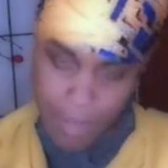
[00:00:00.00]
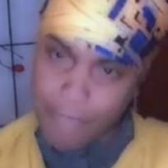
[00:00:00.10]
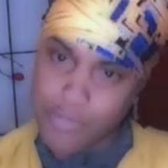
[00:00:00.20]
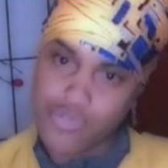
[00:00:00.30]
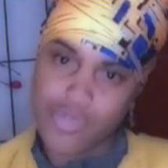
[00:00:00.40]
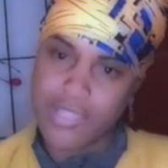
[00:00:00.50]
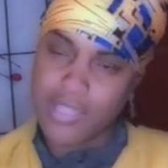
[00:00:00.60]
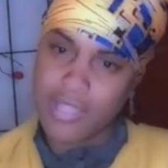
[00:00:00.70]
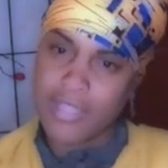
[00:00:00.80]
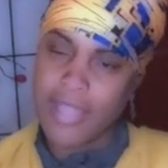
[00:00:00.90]
feel stress
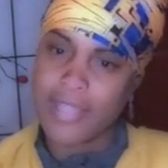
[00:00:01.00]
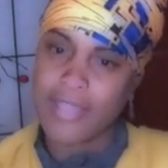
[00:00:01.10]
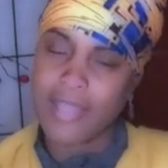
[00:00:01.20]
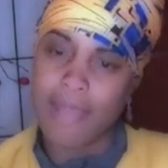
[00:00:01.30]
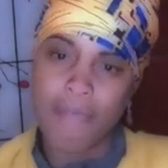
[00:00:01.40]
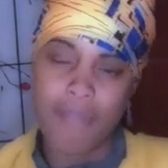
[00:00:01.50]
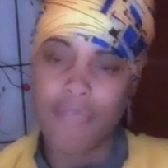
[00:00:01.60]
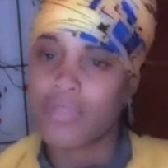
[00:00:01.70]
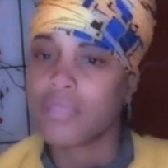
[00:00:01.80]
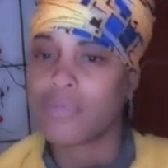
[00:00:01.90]
and anxiety, I, I
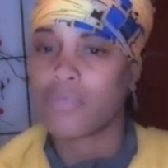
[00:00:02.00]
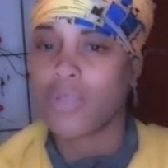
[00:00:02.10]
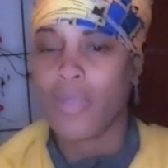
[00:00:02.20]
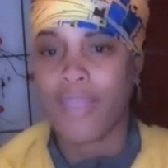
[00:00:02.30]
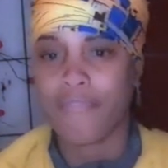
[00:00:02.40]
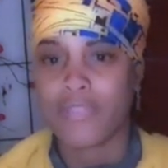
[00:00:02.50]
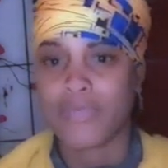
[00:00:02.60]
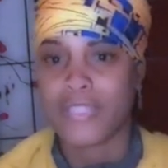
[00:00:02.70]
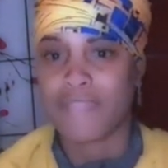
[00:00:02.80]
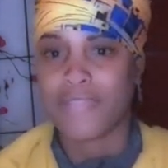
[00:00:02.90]
really don't have a
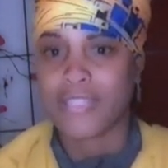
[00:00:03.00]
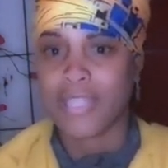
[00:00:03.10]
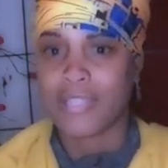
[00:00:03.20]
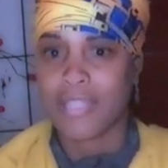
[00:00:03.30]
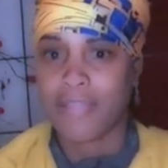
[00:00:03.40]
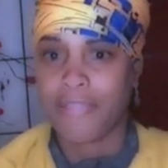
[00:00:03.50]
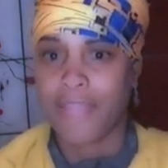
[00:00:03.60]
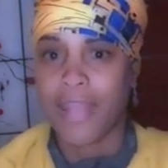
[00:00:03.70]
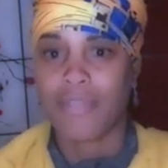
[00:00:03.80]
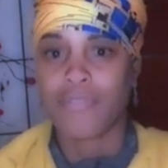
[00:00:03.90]
specific technique
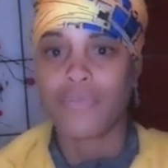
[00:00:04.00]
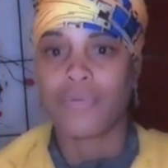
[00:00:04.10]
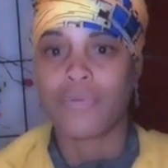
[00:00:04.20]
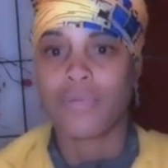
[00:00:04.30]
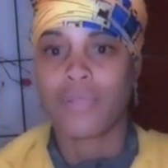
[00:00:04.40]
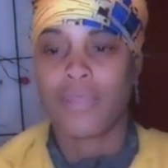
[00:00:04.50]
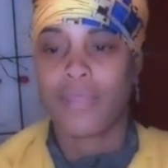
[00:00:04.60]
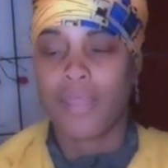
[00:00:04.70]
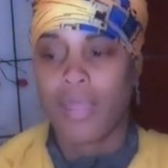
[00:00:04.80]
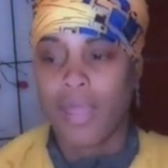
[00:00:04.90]
that I do."
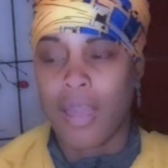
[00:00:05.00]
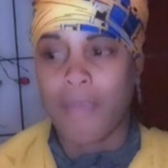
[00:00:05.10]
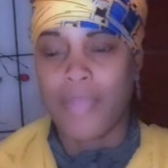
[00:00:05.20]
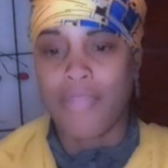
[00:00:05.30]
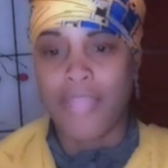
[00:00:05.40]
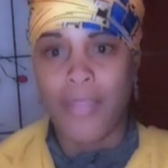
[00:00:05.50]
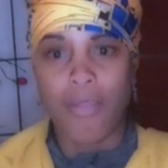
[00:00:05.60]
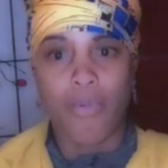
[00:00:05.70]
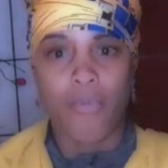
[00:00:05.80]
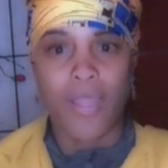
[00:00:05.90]
Um, and they
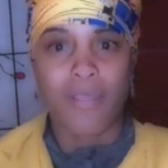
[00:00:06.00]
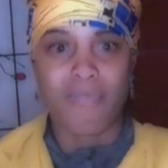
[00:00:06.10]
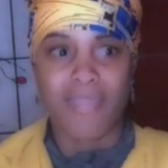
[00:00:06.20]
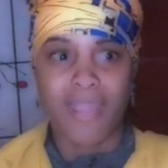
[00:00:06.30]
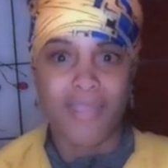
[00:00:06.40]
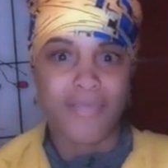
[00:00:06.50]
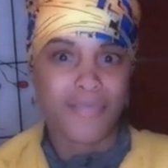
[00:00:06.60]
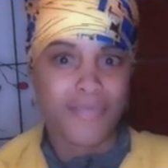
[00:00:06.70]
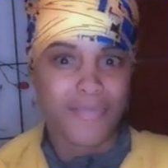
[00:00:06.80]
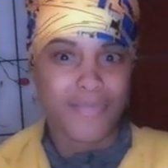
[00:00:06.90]
are aware of that.
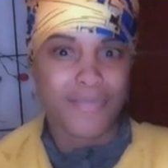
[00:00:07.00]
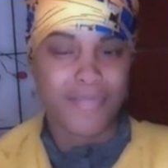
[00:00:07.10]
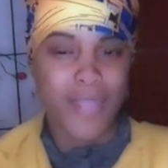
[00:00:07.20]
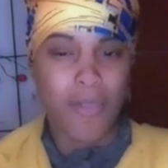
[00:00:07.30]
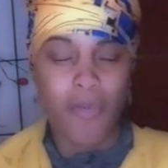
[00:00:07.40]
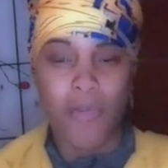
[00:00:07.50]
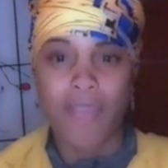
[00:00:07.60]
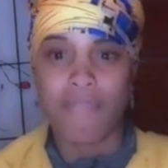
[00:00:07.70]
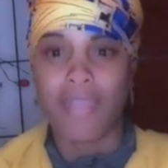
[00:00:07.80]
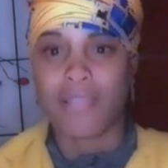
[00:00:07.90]
They are
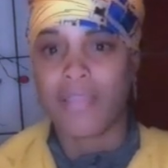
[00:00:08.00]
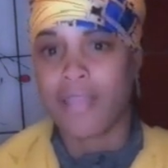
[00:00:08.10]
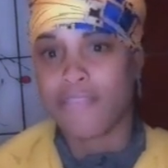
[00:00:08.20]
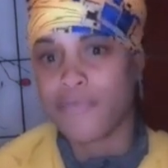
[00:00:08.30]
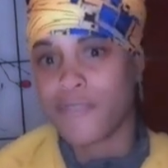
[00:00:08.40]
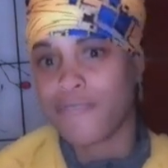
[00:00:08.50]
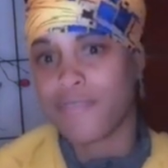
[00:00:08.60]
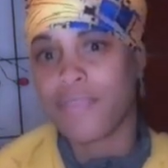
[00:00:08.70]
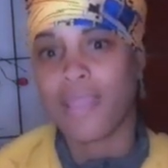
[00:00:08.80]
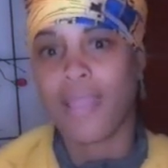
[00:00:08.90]
aware of that. And that's a beautiful
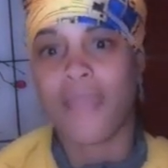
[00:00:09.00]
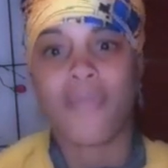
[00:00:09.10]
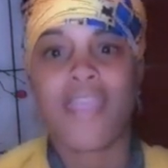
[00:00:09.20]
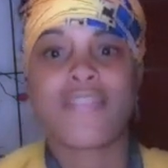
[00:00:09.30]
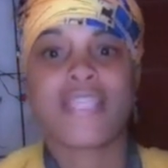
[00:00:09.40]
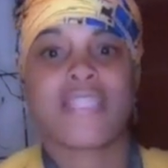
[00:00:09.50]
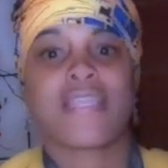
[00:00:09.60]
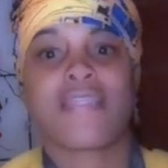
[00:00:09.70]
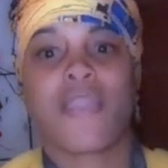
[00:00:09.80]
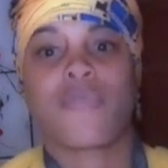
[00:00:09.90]
thing. I don't have a
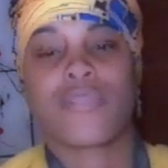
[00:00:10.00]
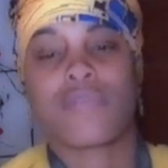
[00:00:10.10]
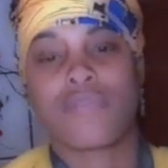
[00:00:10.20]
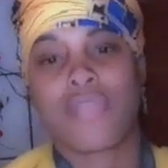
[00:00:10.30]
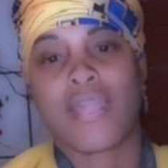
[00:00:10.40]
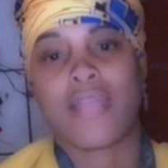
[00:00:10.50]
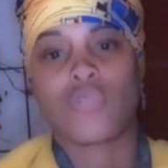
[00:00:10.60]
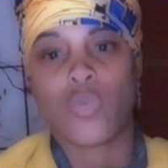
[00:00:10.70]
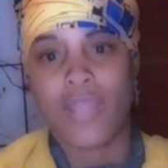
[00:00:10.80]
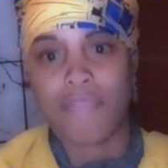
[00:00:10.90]
technique that we do, that I
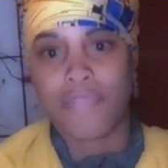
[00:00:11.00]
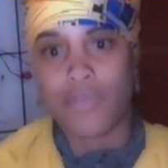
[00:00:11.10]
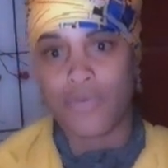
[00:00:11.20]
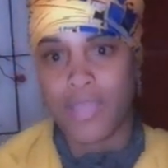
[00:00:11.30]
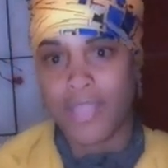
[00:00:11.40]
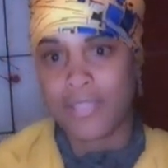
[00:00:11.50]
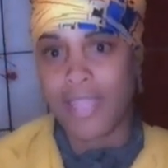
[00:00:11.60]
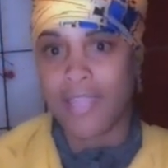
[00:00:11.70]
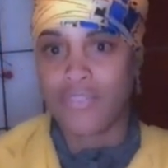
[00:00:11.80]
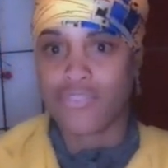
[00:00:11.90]
do when I feel
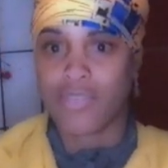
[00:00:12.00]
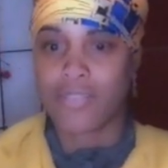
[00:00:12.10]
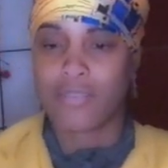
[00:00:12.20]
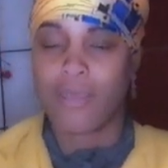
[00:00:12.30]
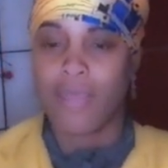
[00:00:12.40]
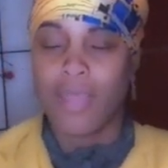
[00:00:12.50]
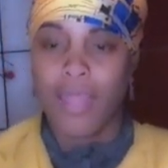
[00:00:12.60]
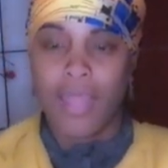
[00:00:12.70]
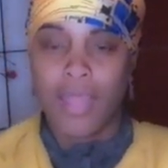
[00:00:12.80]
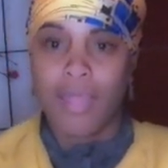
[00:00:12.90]
anxiety, stress.
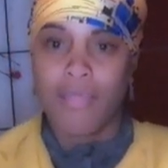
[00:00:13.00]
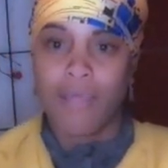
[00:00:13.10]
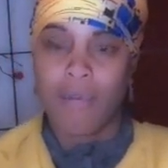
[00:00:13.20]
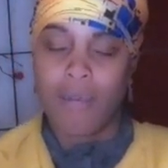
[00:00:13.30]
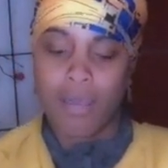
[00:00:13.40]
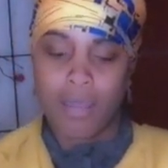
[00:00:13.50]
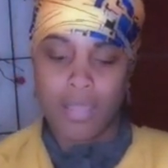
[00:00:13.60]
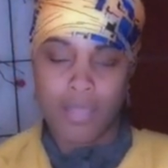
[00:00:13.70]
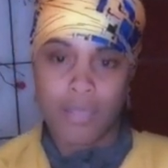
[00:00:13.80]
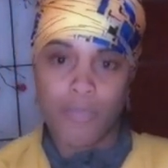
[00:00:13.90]
And
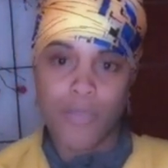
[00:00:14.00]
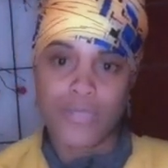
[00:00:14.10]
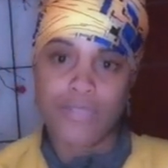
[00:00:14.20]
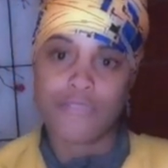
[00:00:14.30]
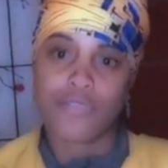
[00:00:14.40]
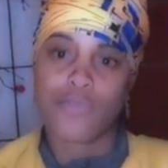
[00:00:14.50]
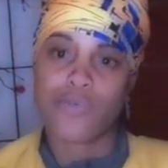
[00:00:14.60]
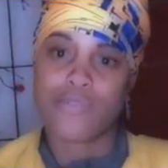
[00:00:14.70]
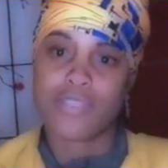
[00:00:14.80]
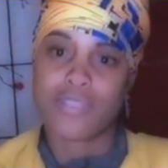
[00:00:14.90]
again, the purpose of this
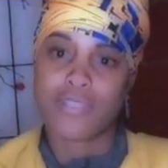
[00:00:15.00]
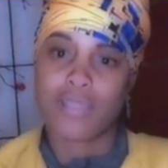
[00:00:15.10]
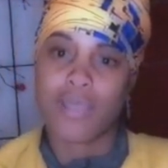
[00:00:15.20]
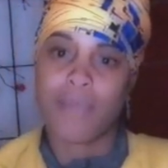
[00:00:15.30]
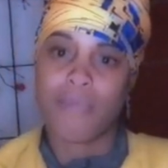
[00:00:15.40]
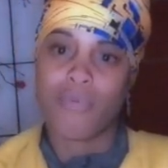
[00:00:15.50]
course is to come up